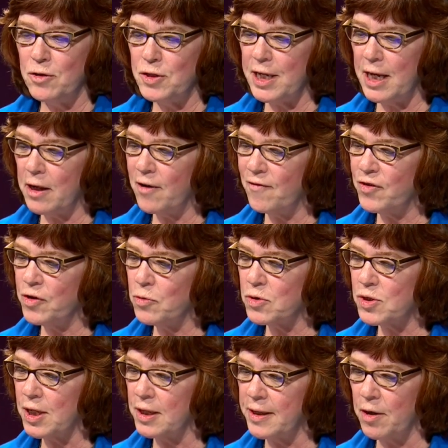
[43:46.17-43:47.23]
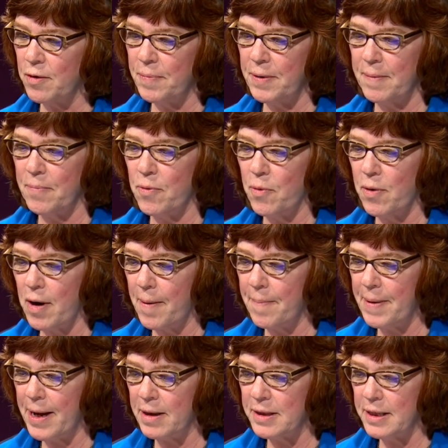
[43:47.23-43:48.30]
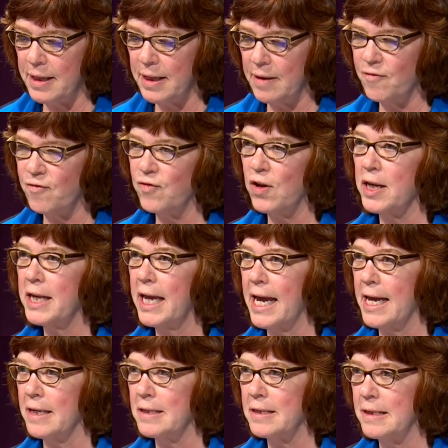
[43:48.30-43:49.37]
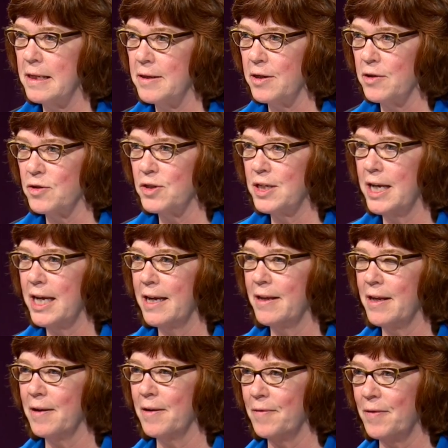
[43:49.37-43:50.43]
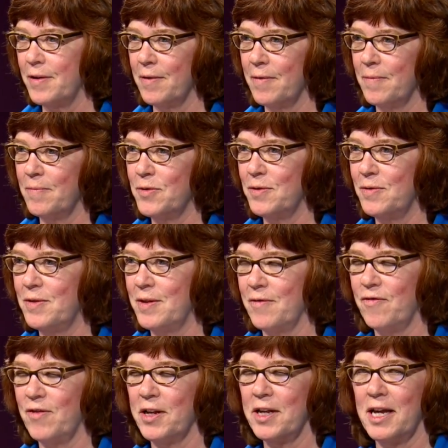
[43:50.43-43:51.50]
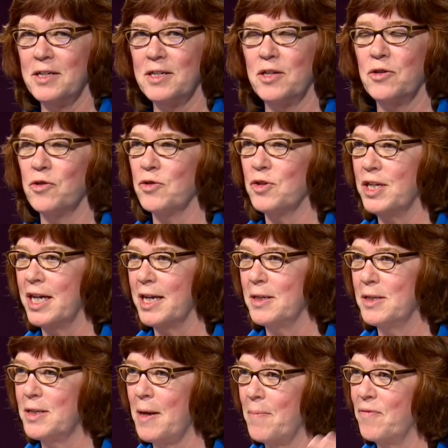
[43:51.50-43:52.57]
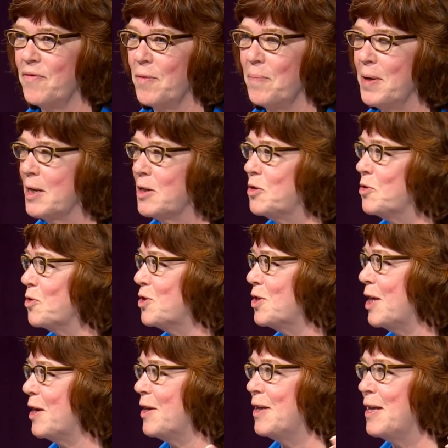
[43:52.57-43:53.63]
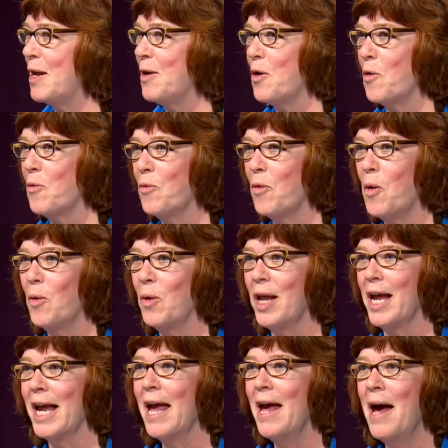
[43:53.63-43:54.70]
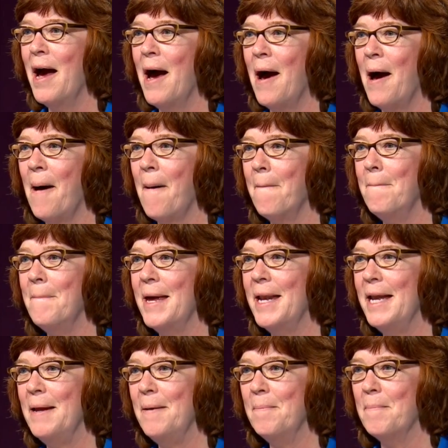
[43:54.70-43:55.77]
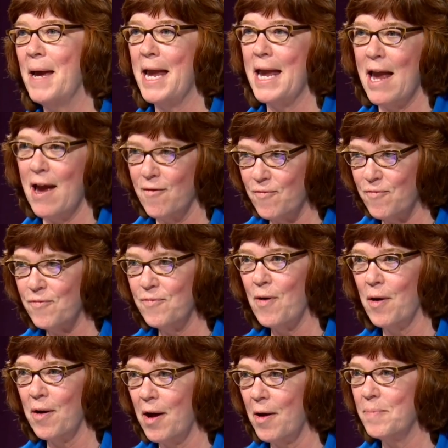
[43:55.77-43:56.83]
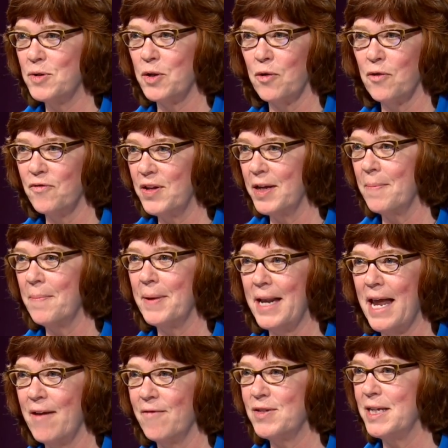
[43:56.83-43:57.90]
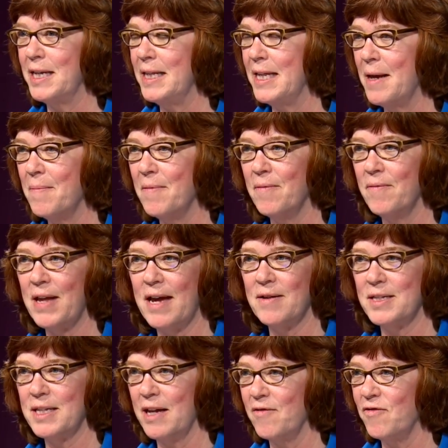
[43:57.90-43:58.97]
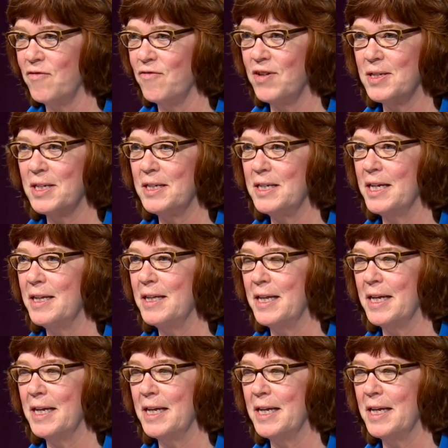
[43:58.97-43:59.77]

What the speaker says: you tell our viewers a little bit more about the floodgates that they're seeing, the floodgates that they're seeing in some of the pictures that are rolling? Many may have observed them and have seen them as they've visited the